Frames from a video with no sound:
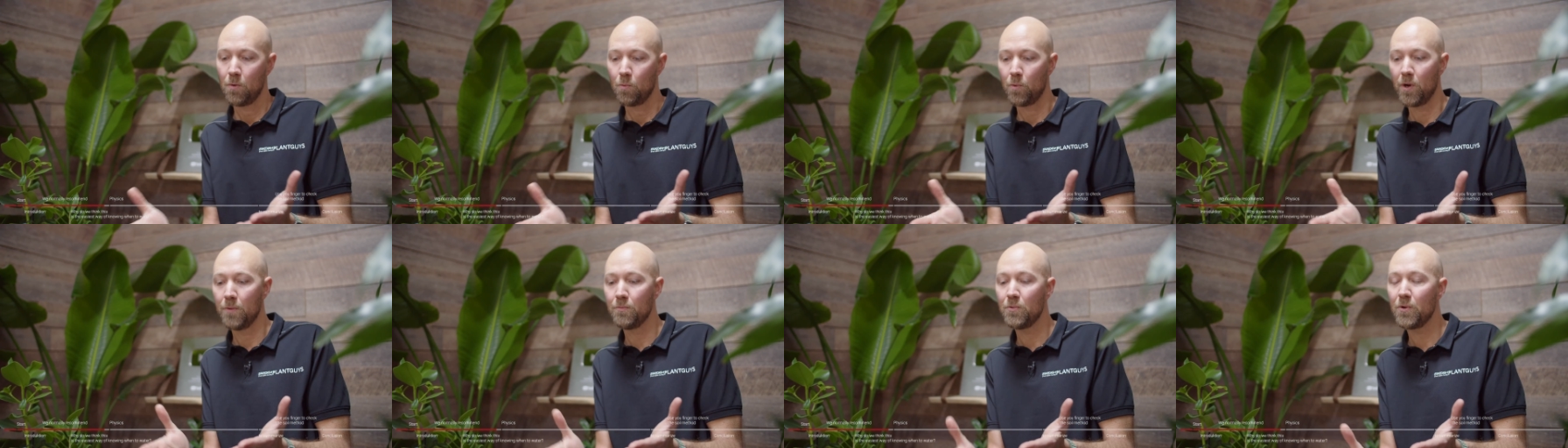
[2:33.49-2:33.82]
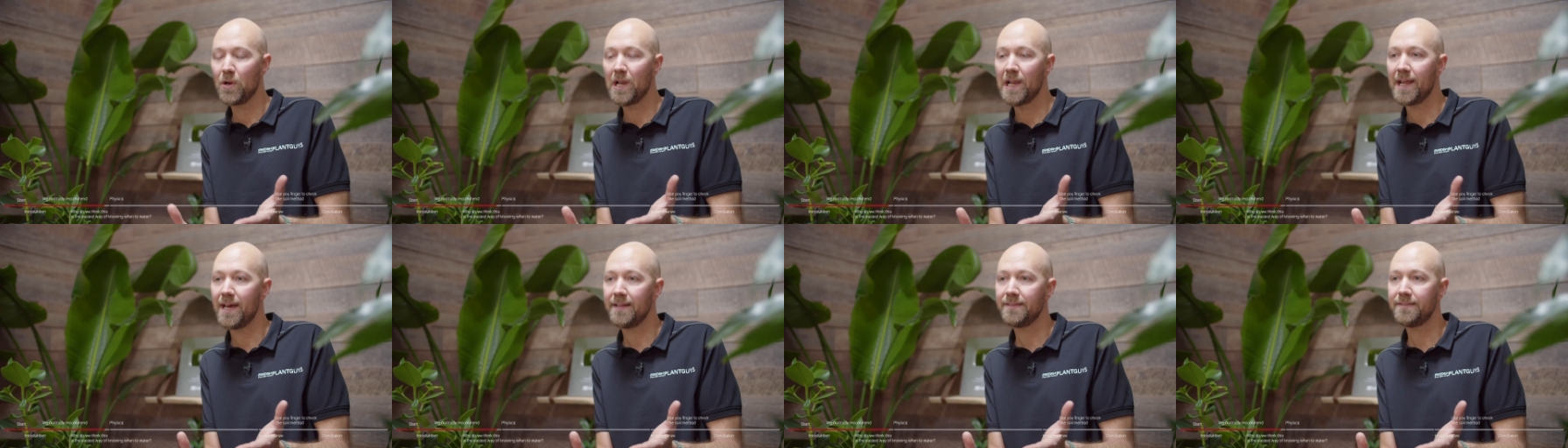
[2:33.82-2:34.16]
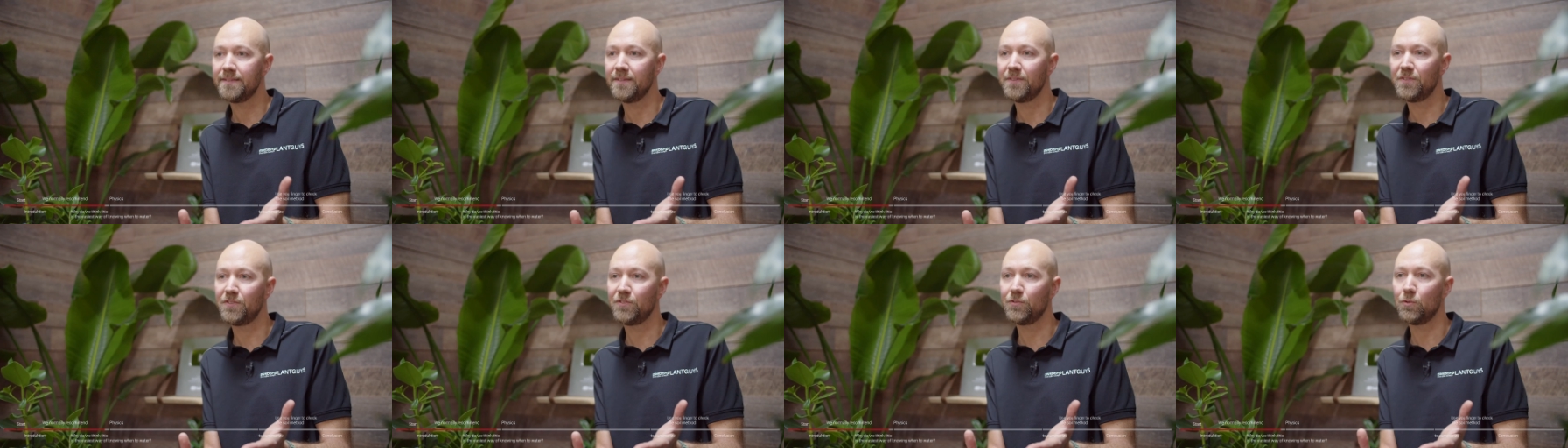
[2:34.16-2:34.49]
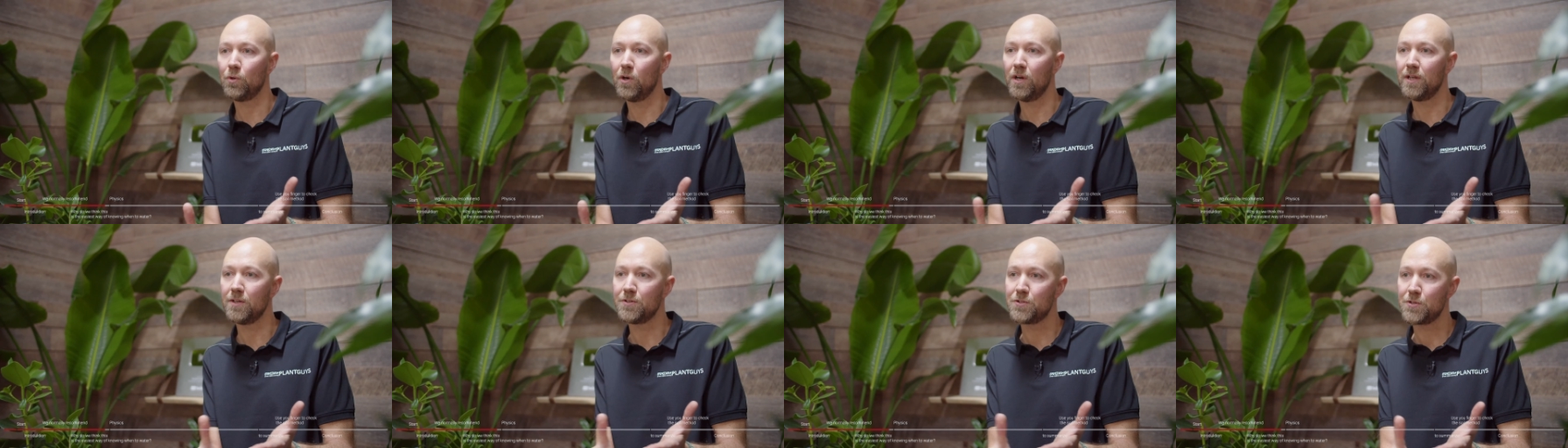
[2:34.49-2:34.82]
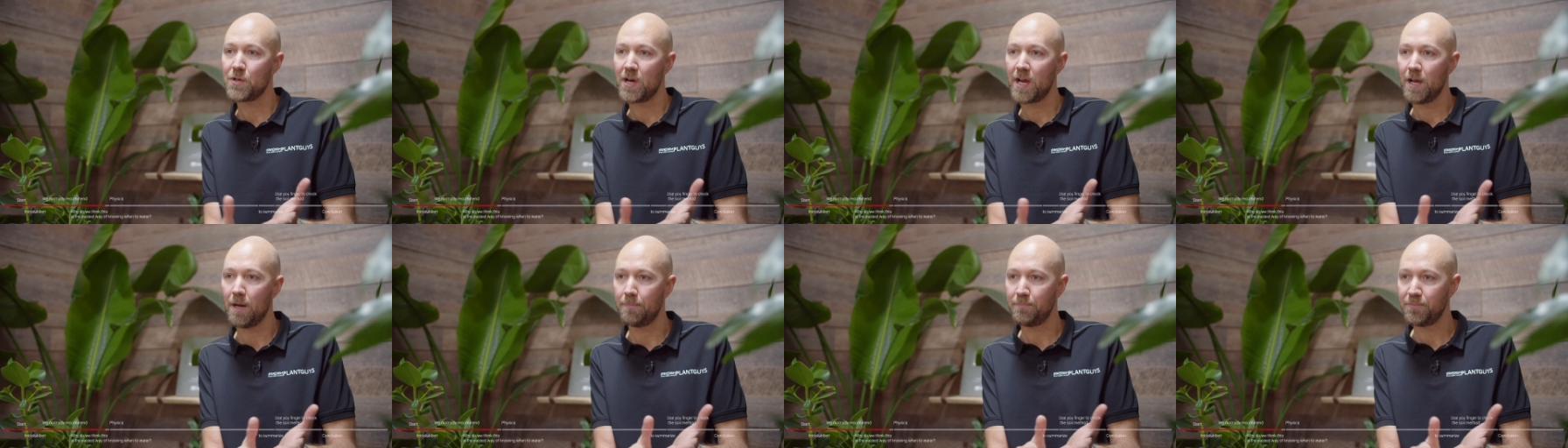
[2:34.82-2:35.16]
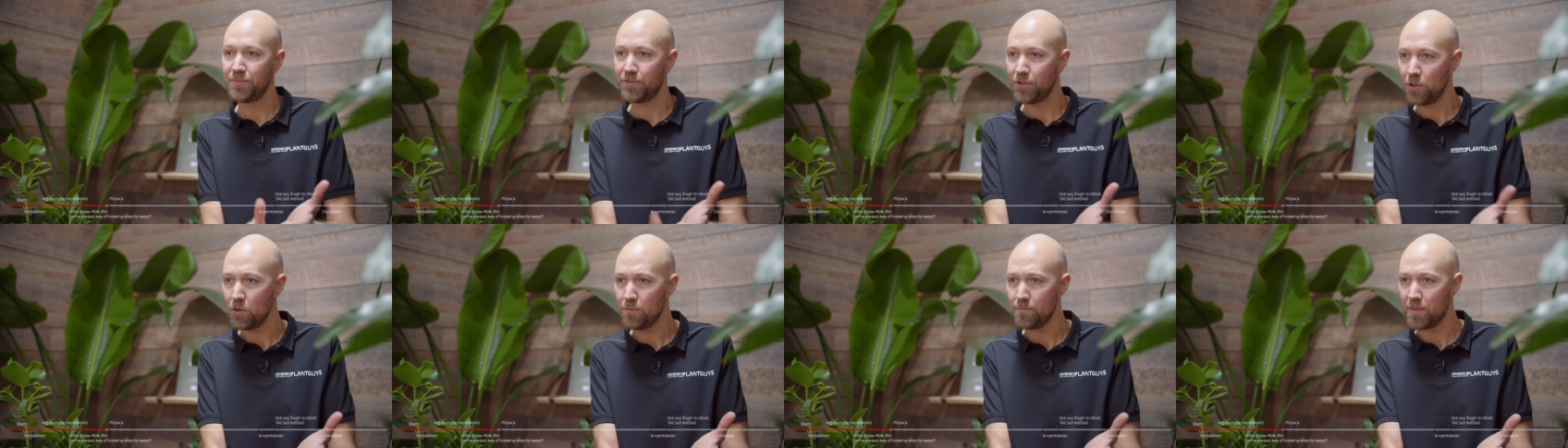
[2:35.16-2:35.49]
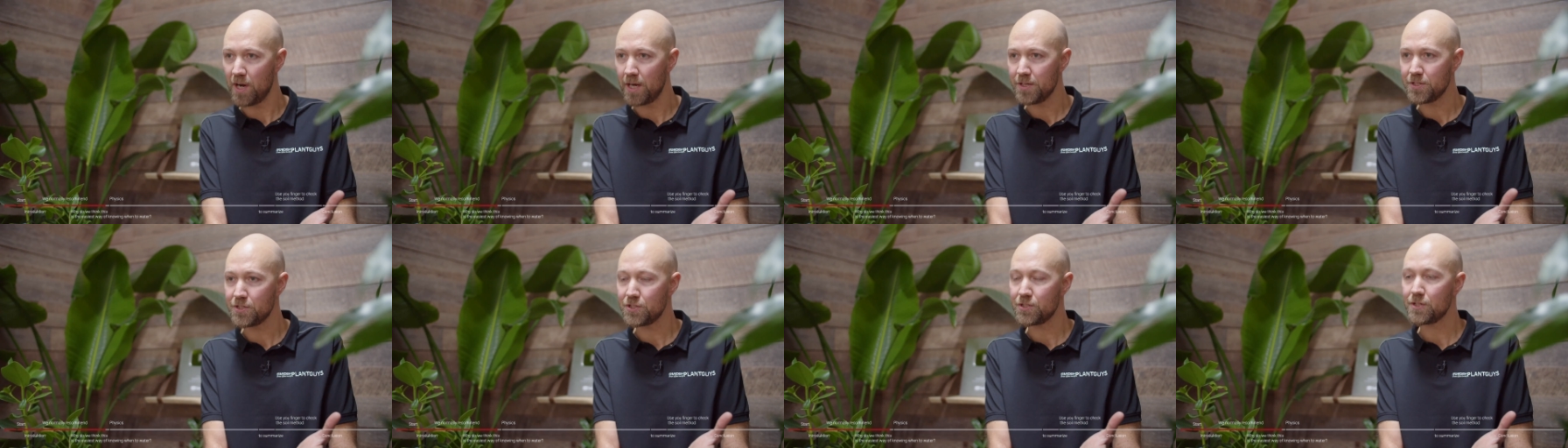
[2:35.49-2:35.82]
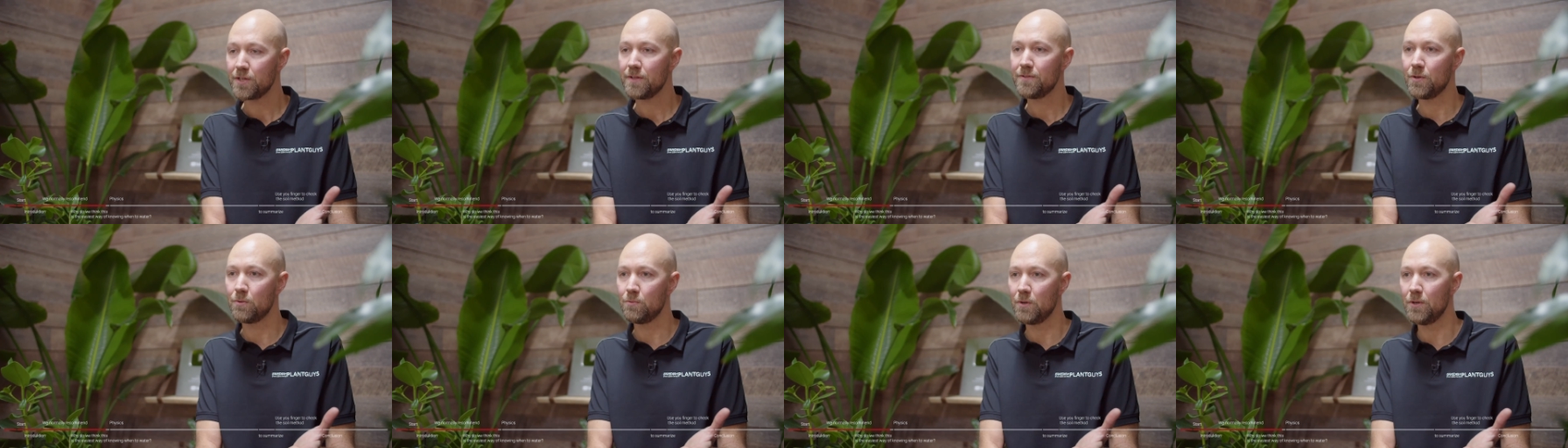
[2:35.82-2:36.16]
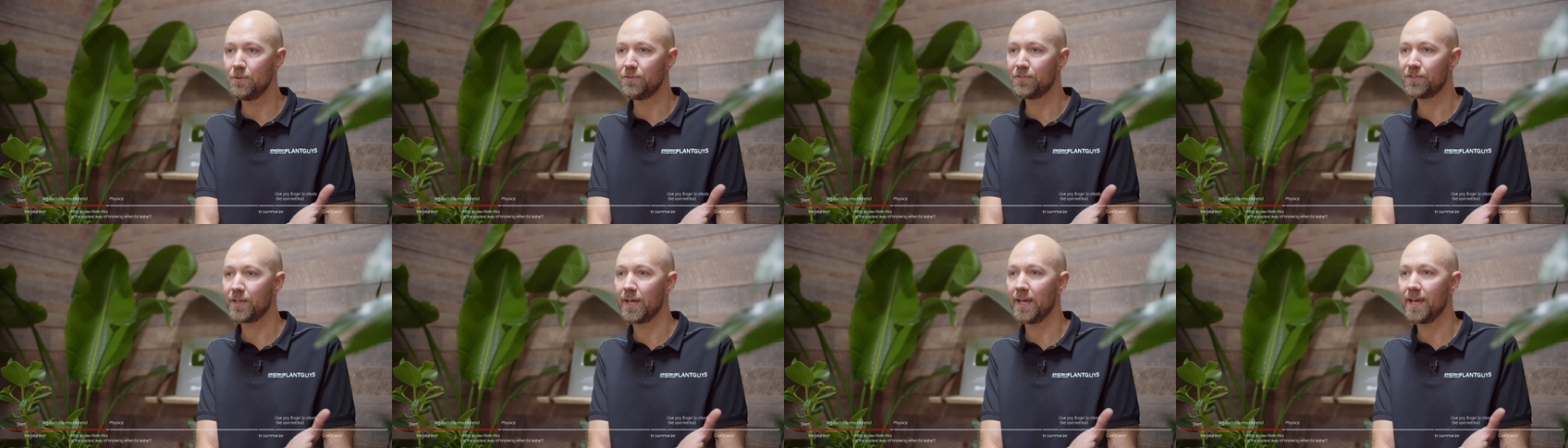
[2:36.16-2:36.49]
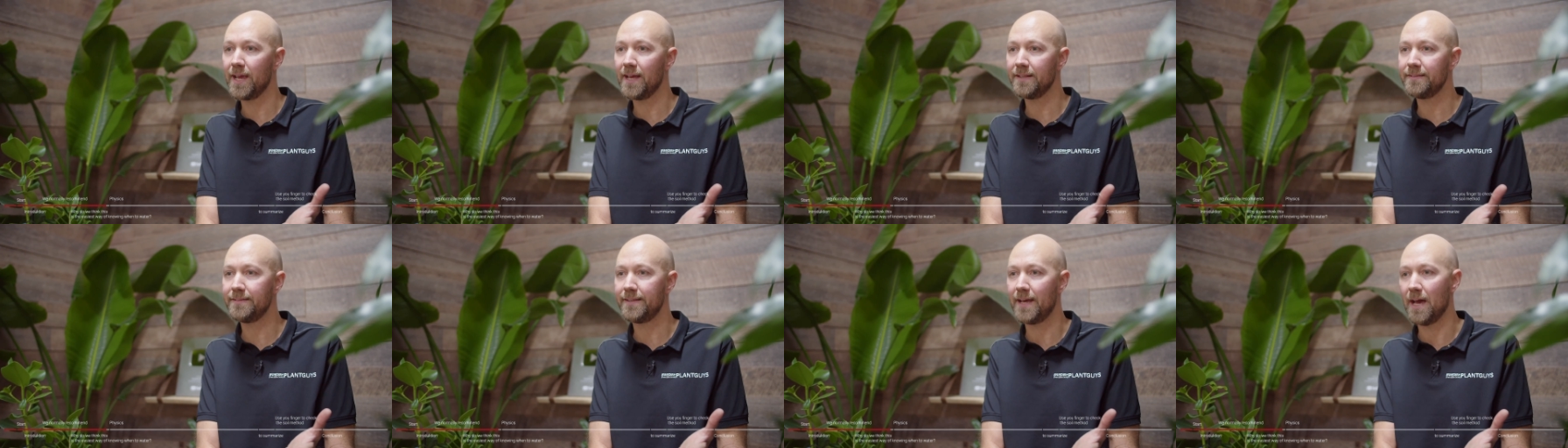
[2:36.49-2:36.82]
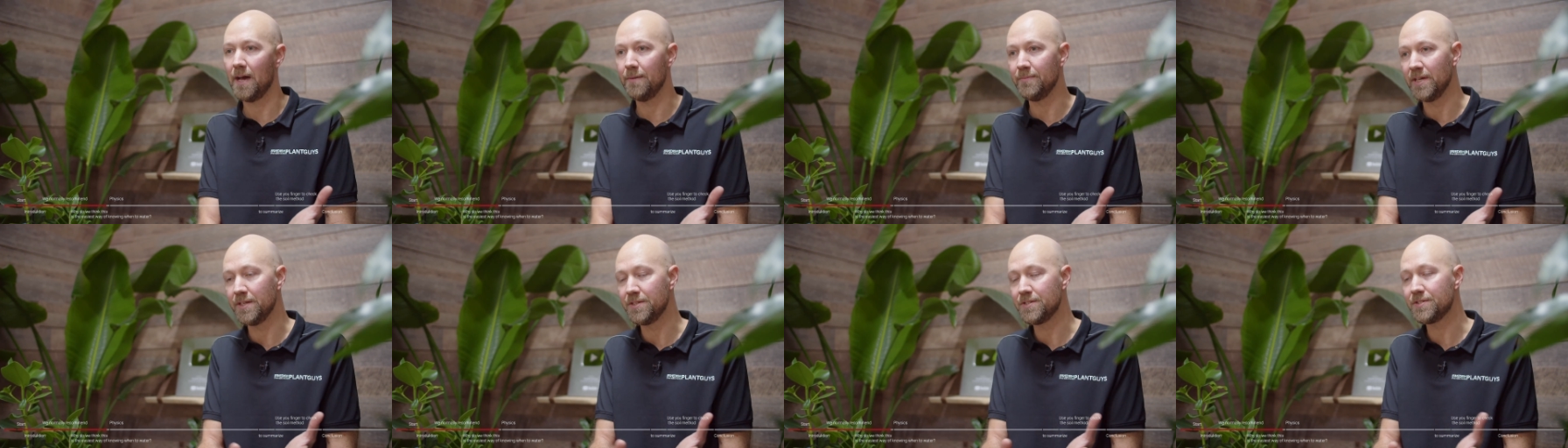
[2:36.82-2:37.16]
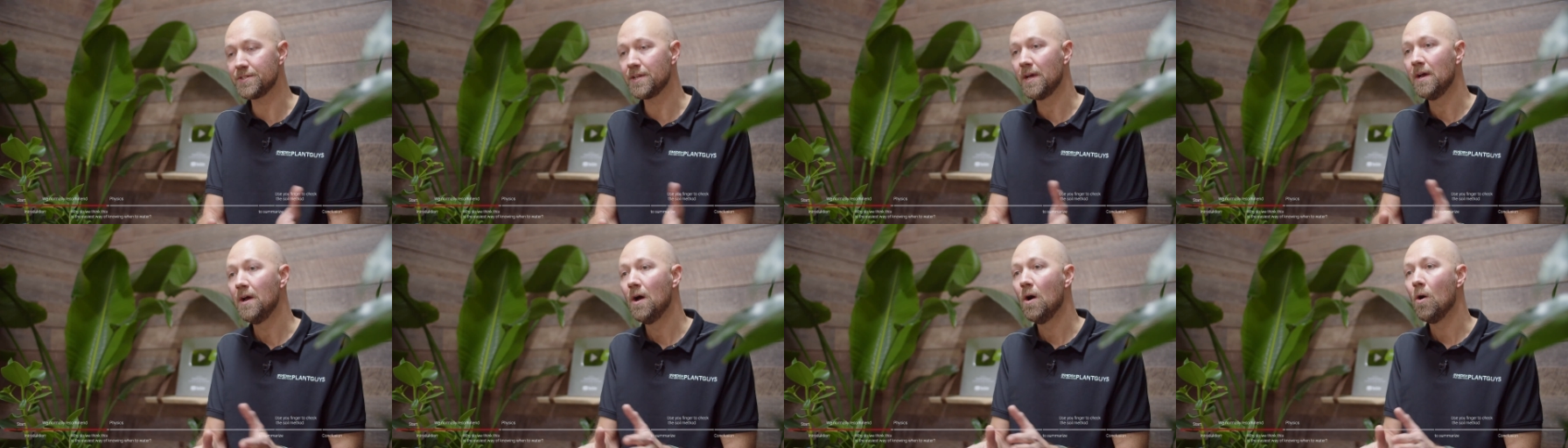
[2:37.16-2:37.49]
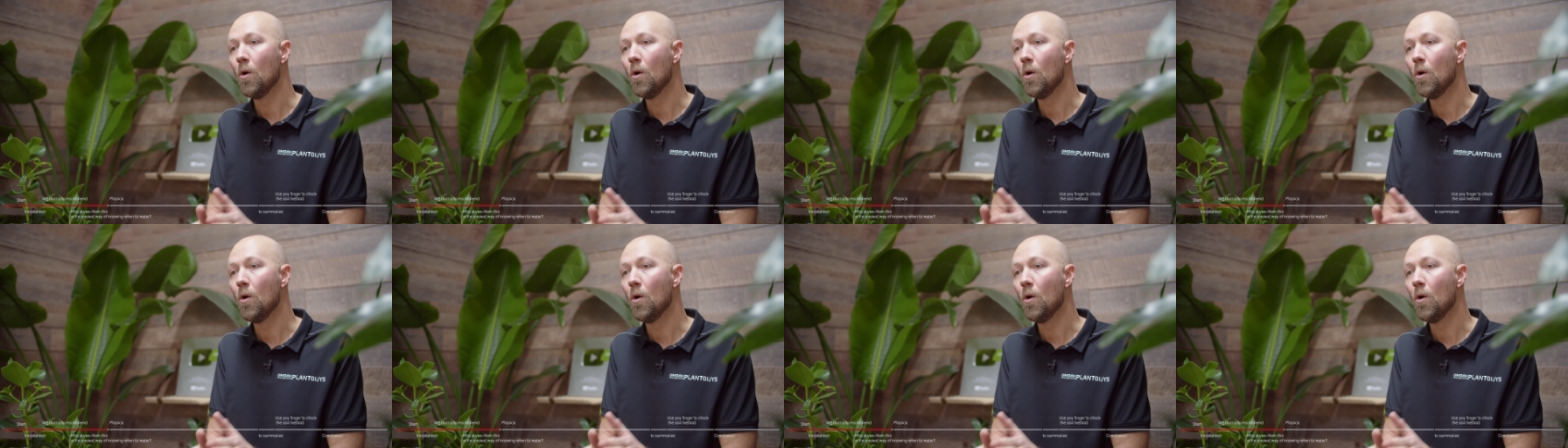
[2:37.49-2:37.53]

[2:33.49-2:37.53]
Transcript: when we let the soil dry up too much, the roots can get damaged,